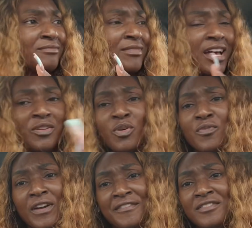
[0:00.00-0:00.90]
I don't know if
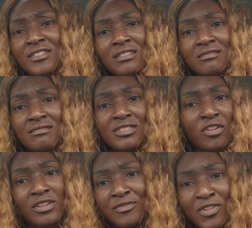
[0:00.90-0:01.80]
I've even
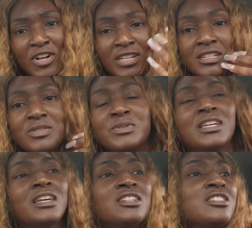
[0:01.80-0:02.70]
started vlogging this week
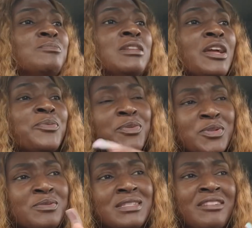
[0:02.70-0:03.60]
yet. It's just been like one of
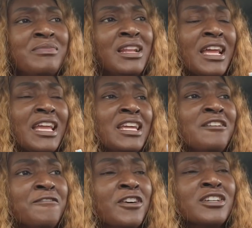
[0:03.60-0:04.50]
those weeks I've been like in a
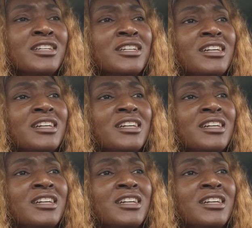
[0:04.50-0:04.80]
funk.